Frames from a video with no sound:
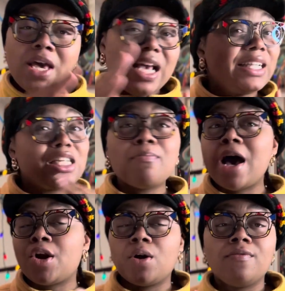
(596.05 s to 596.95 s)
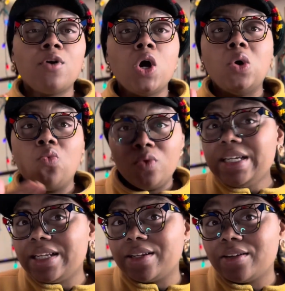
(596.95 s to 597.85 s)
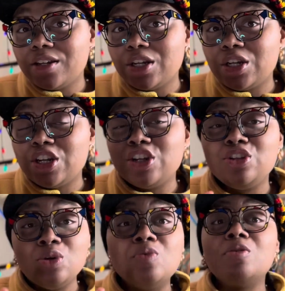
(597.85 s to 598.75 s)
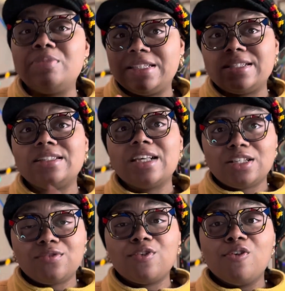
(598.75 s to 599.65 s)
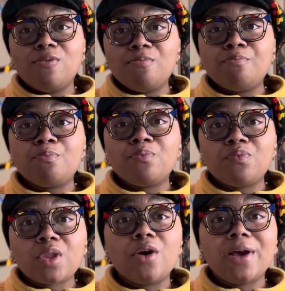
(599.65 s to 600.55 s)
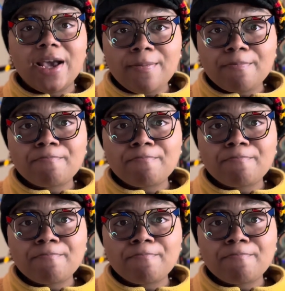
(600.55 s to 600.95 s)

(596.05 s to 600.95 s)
It's a matter of when you will be successful. Okay?